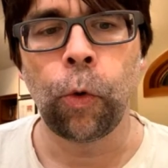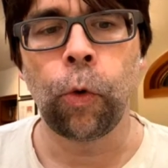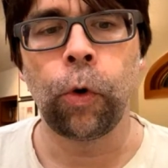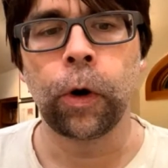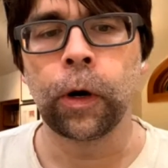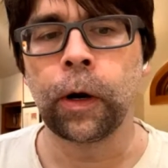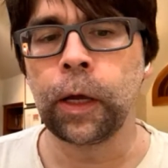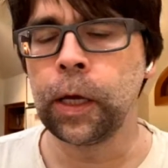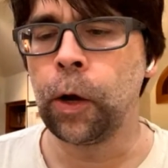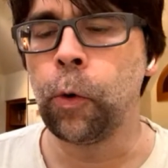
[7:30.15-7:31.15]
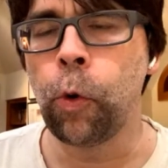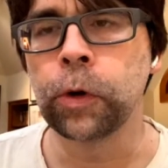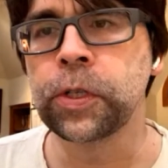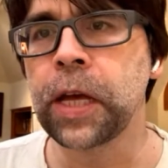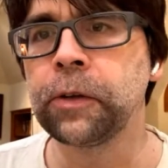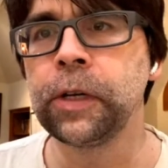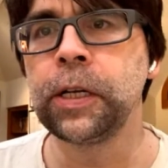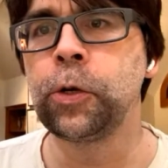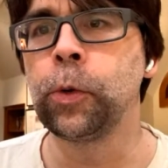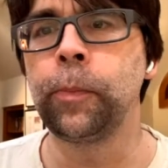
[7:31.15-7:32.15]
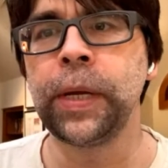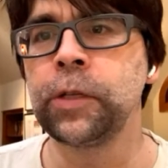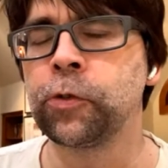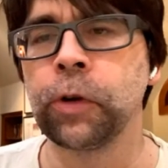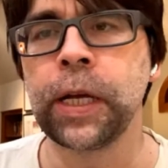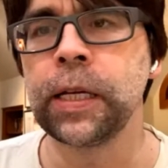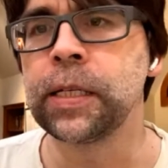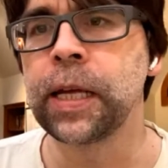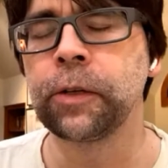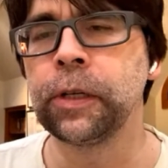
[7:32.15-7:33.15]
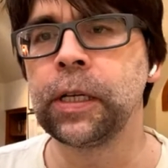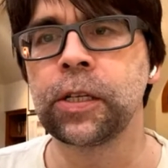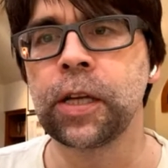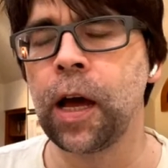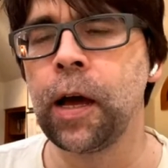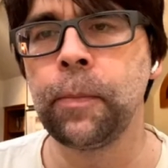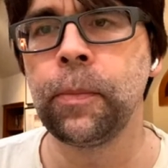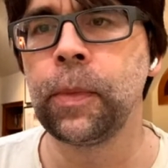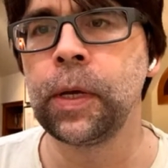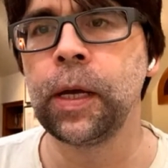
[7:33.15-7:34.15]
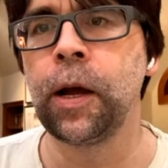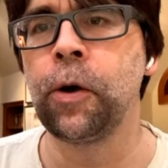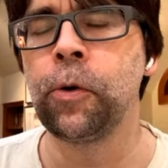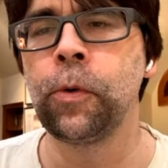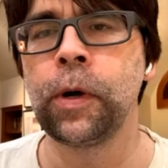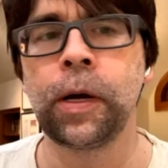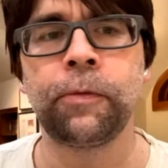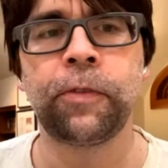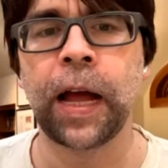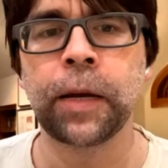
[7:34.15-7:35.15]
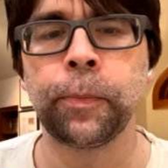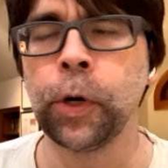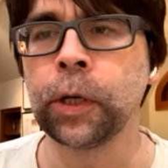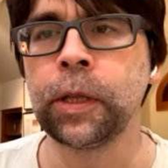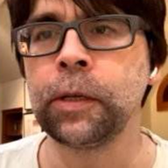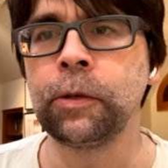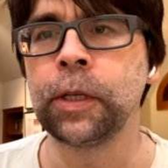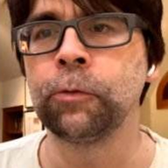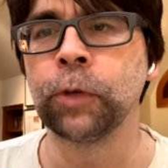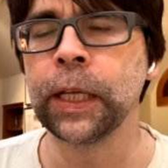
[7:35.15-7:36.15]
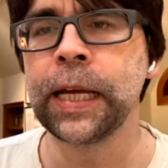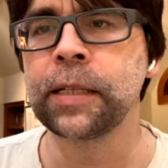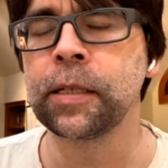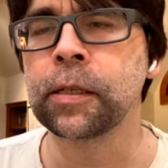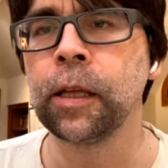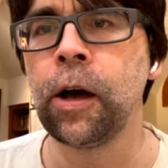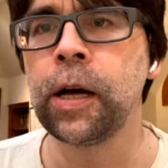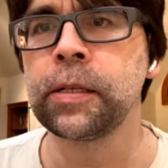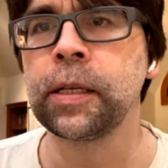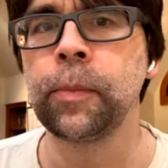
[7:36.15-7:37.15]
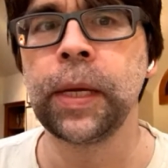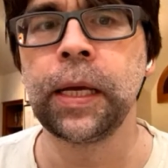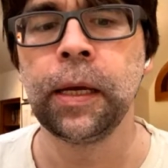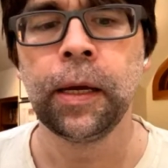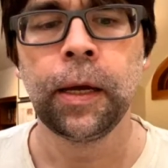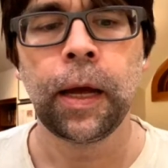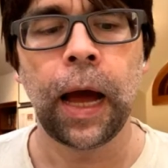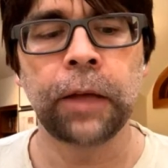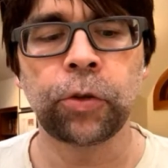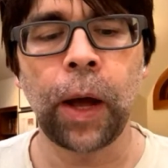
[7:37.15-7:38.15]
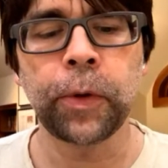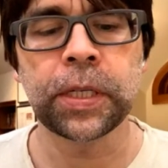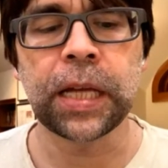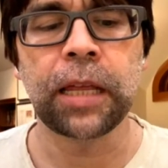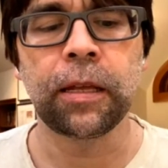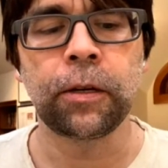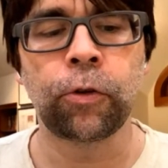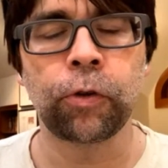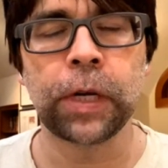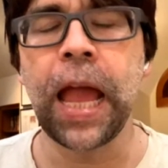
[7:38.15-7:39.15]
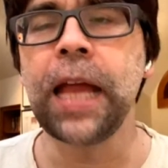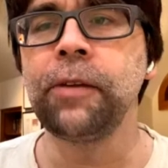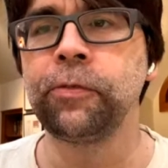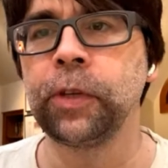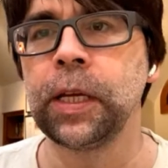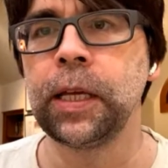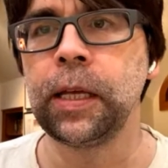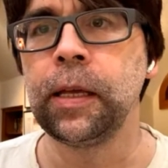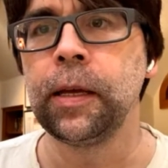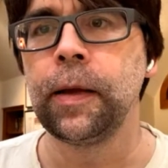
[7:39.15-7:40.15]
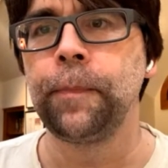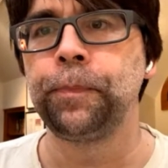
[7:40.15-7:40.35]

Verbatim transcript: or you know, or settle into a binge read, settle into some, you know, uh, find a book that, that really gets its claws into me. Mm-hmm. So I would say that creatively